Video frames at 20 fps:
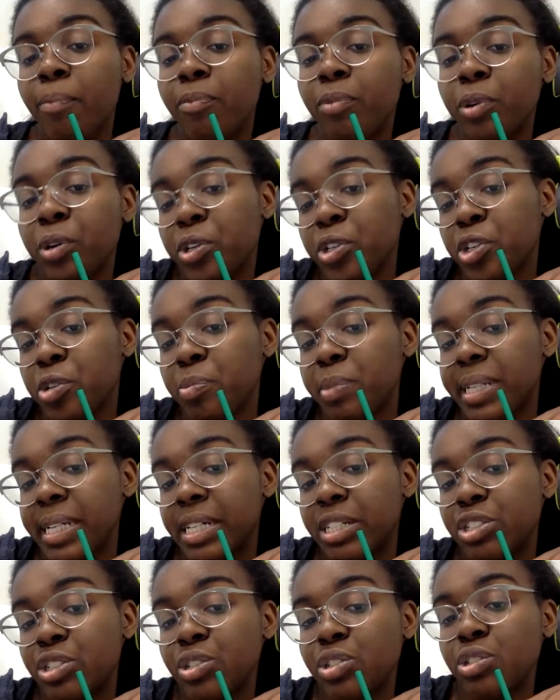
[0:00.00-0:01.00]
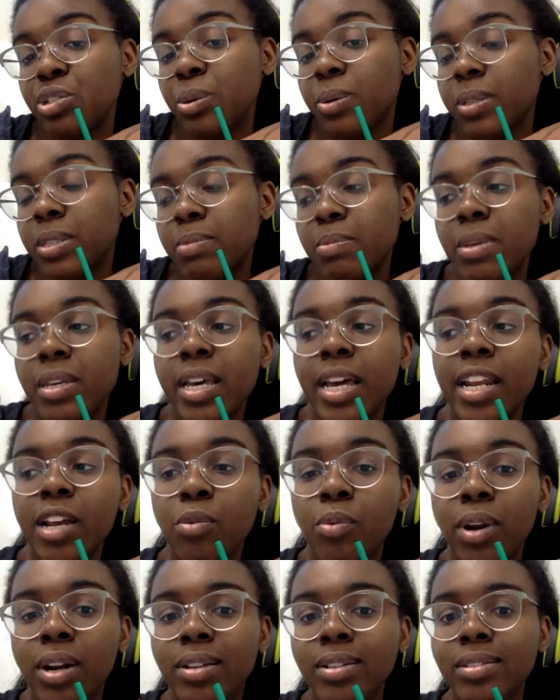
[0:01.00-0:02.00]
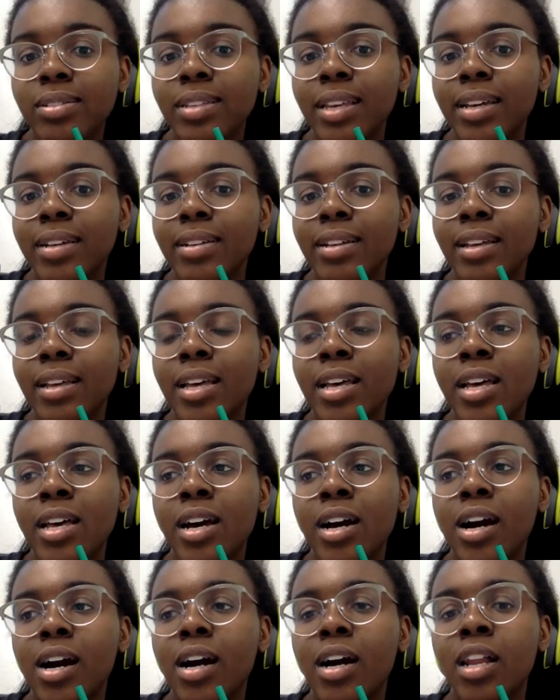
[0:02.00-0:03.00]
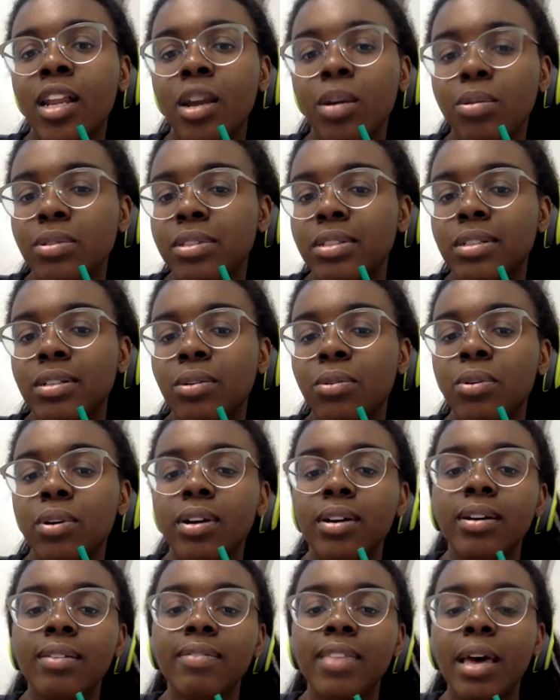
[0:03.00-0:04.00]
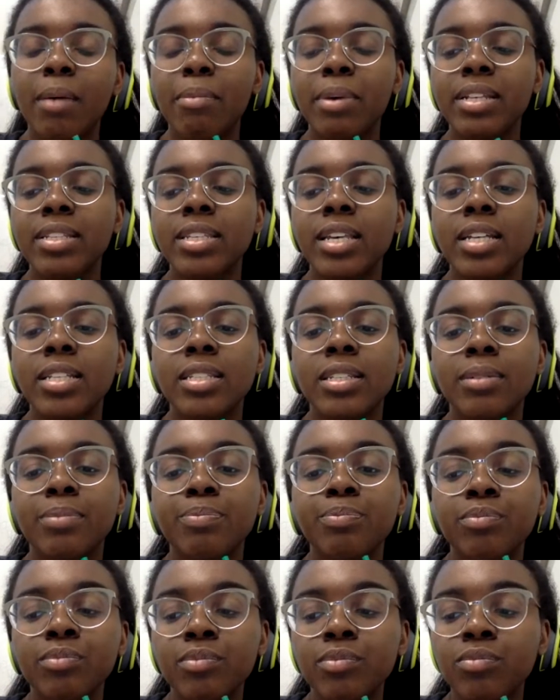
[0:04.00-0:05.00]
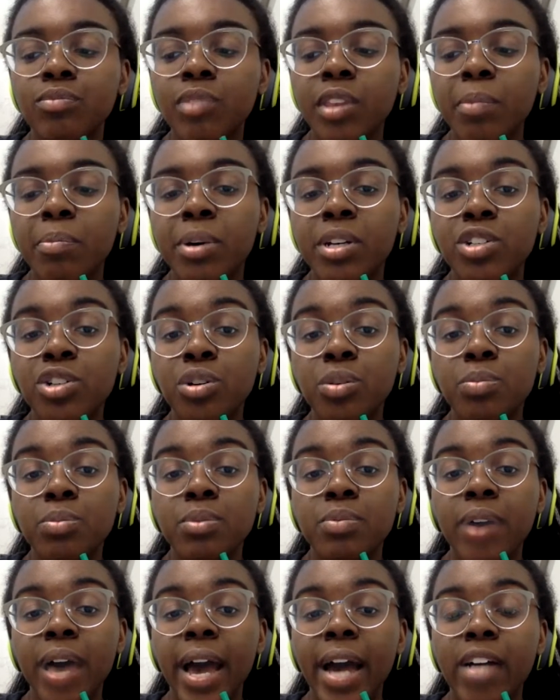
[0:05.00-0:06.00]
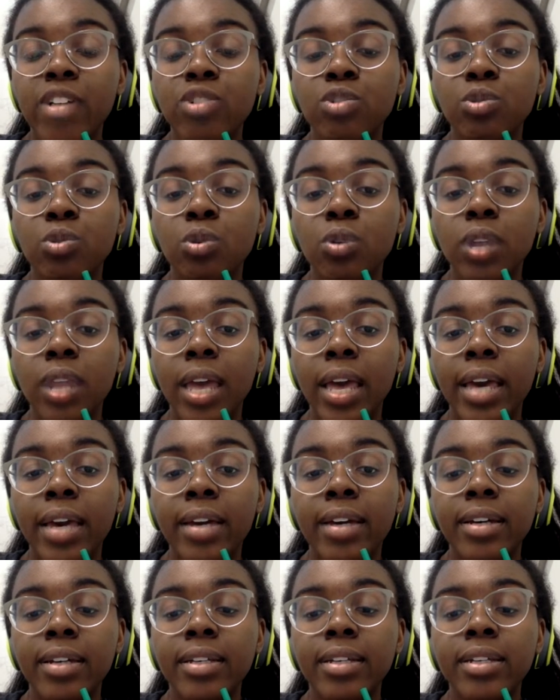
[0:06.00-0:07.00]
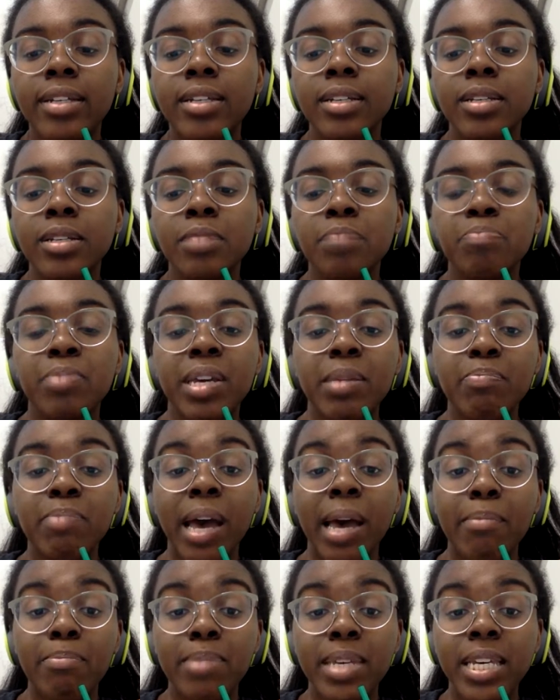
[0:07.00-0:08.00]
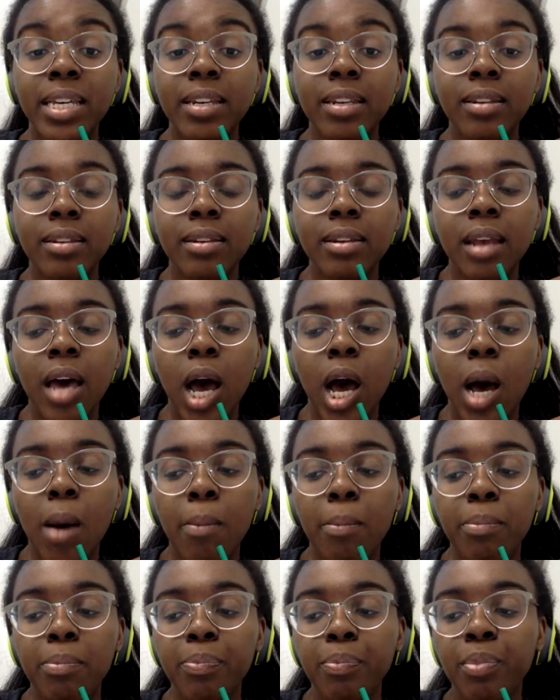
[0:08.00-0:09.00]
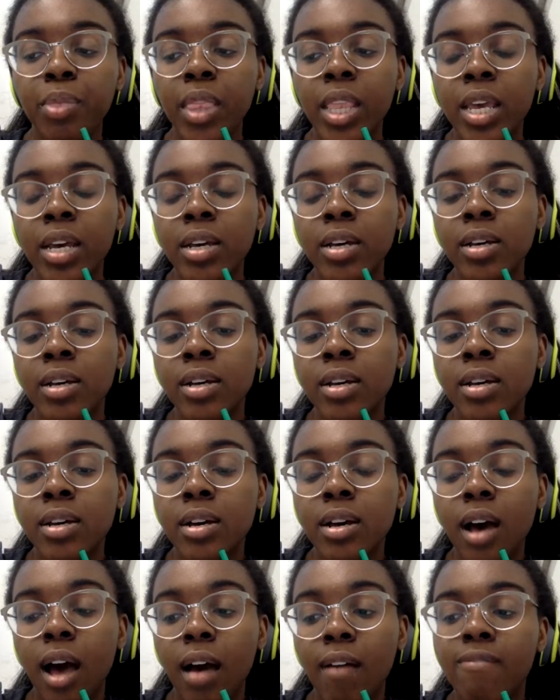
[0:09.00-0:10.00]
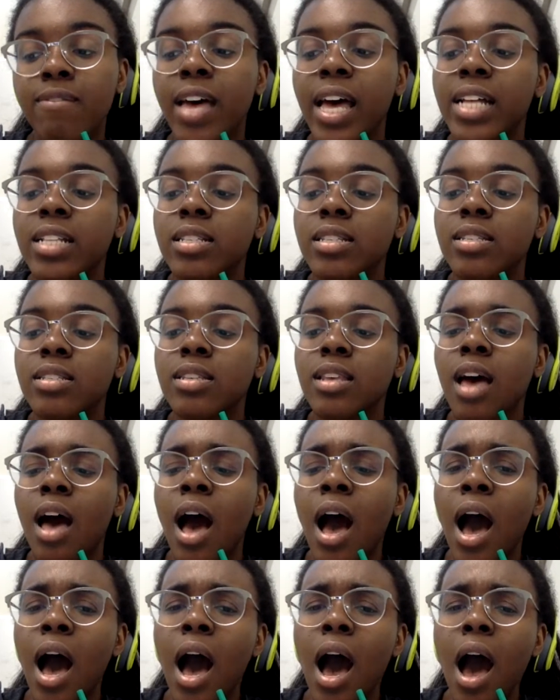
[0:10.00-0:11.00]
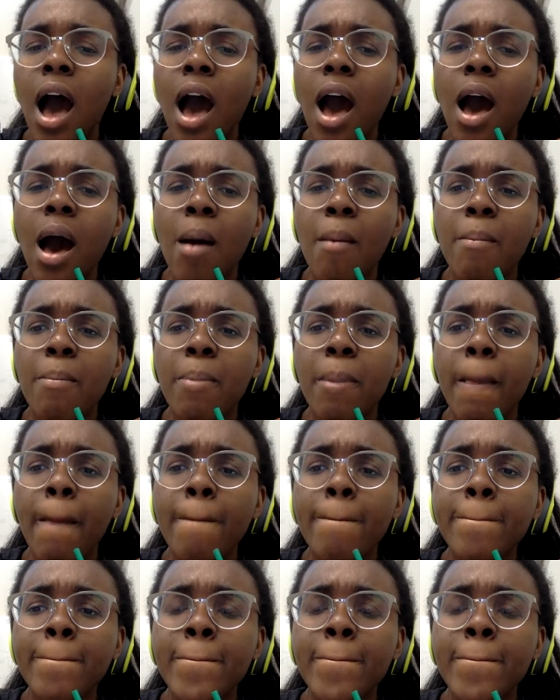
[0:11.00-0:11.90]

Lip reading: up for interpretation, so to speak. I didn't want to just like close the door, if that made sense. But in terms of actual like beat by beat um, events, um,